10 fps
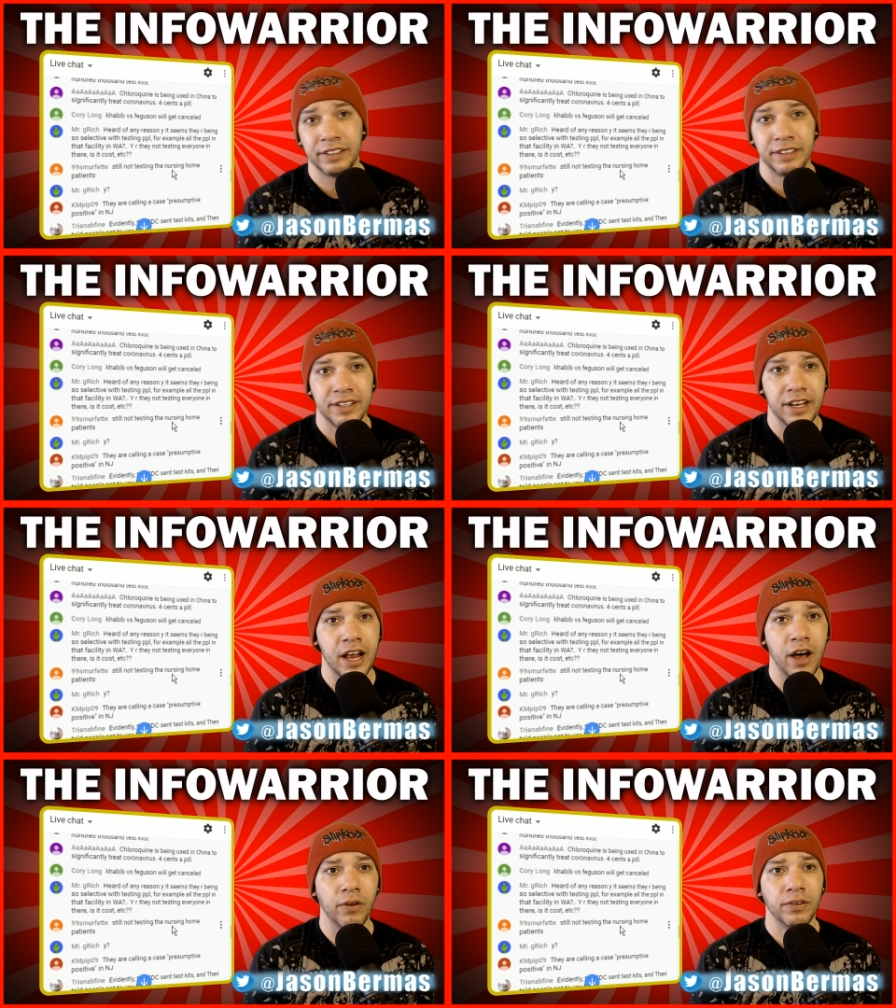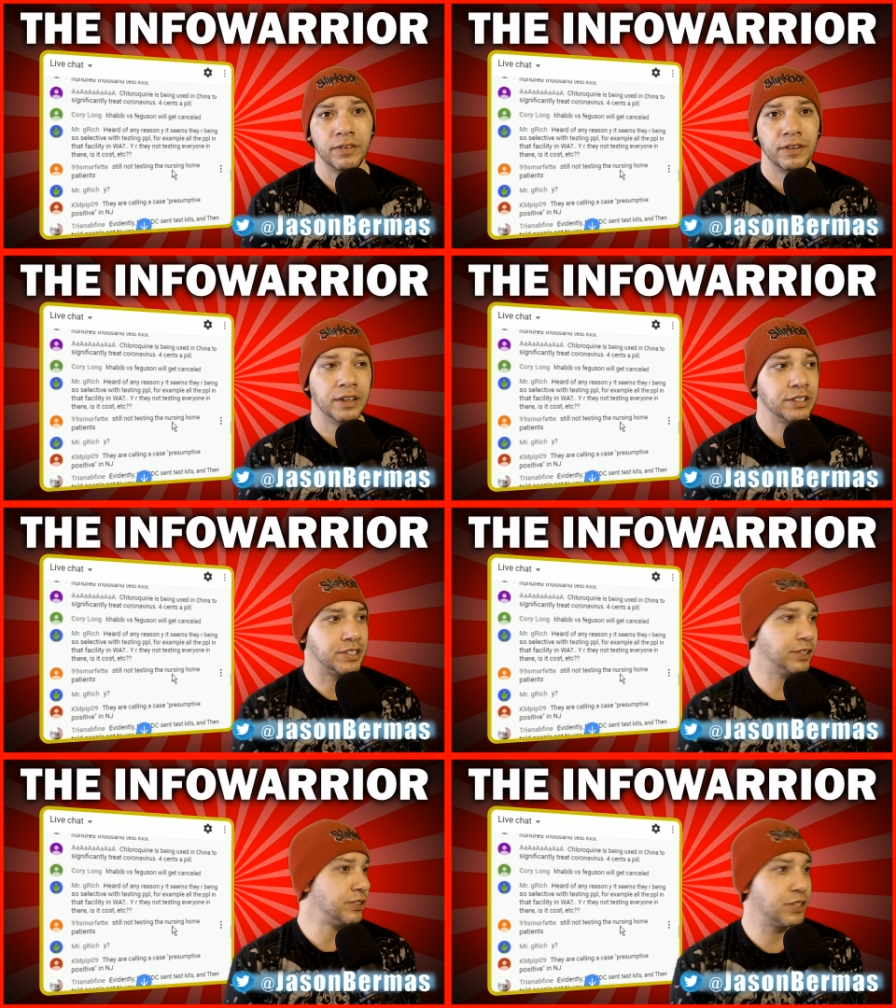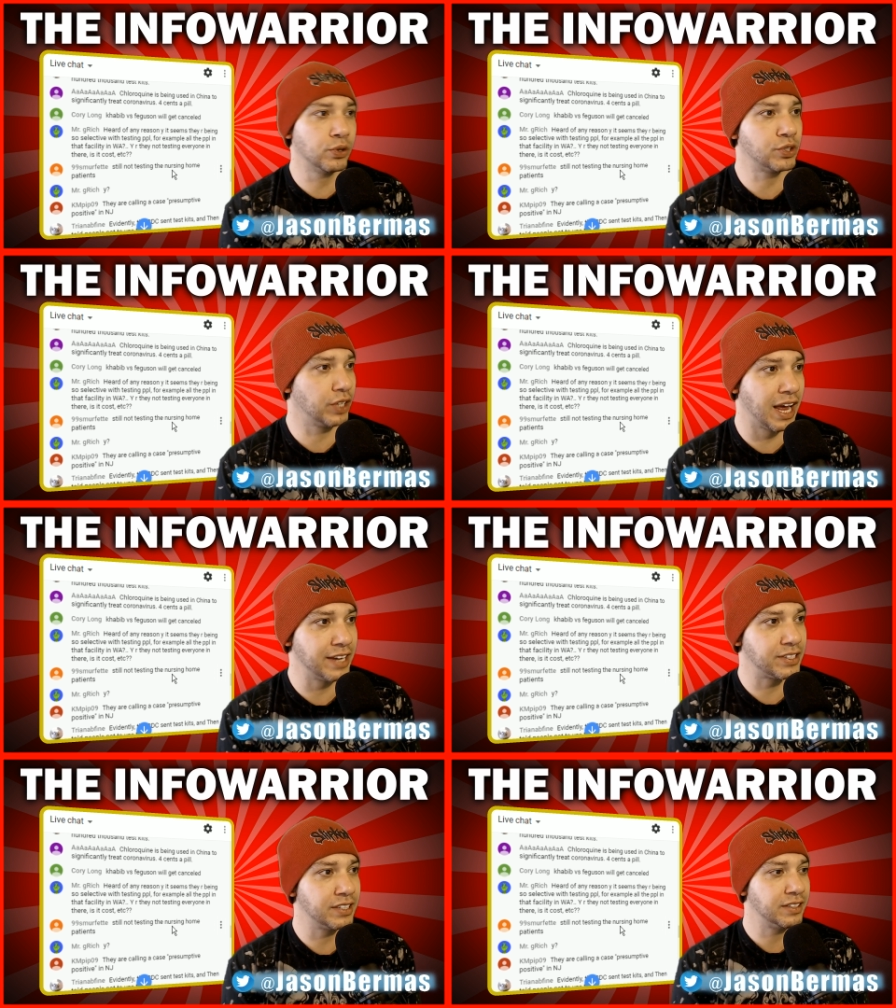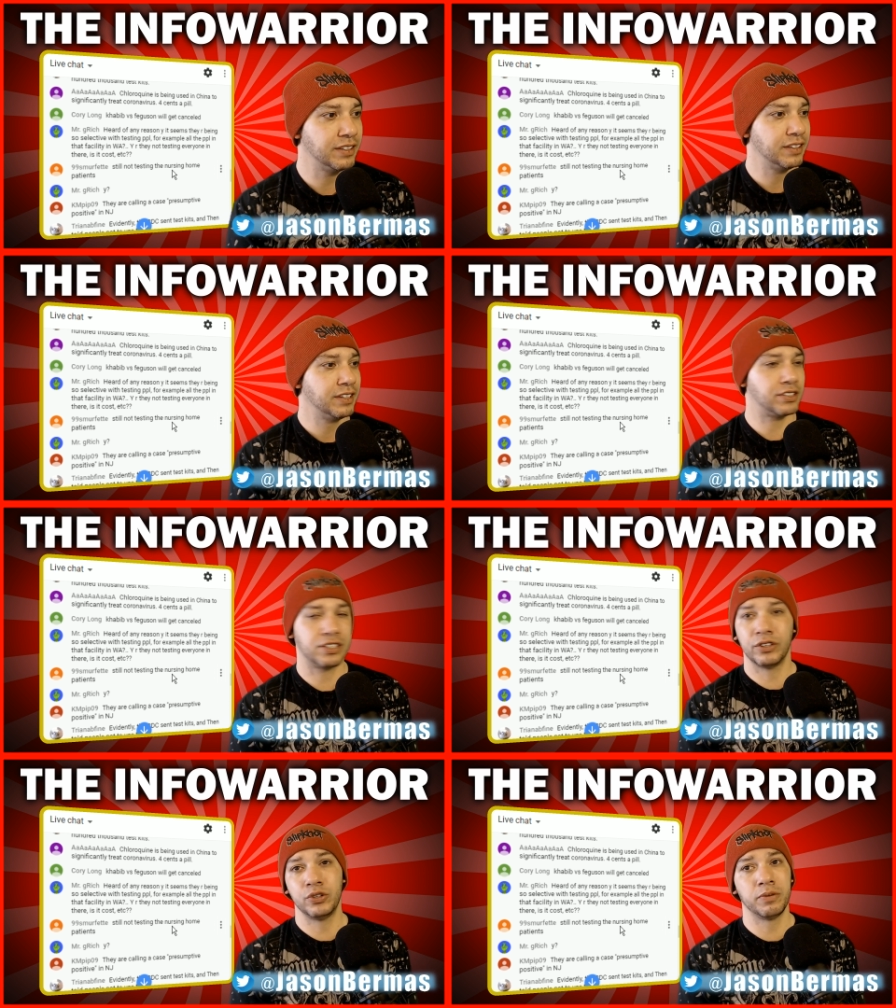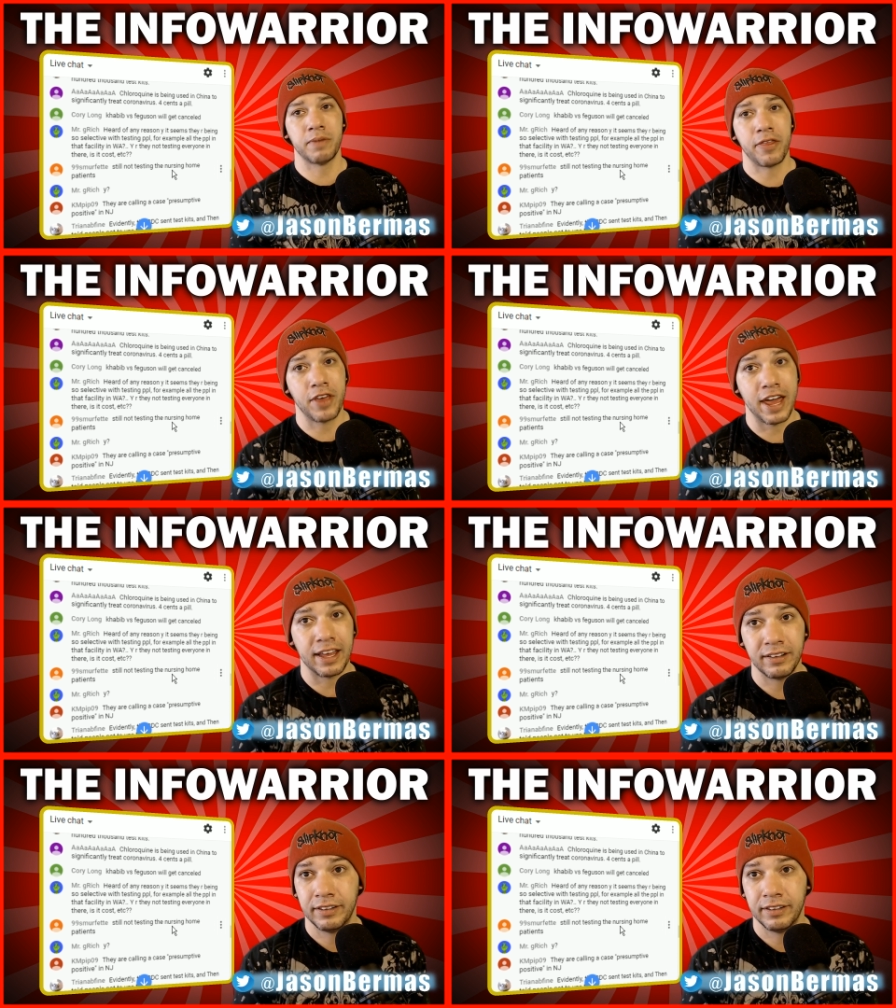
You know, still socializing. Still doing my thing.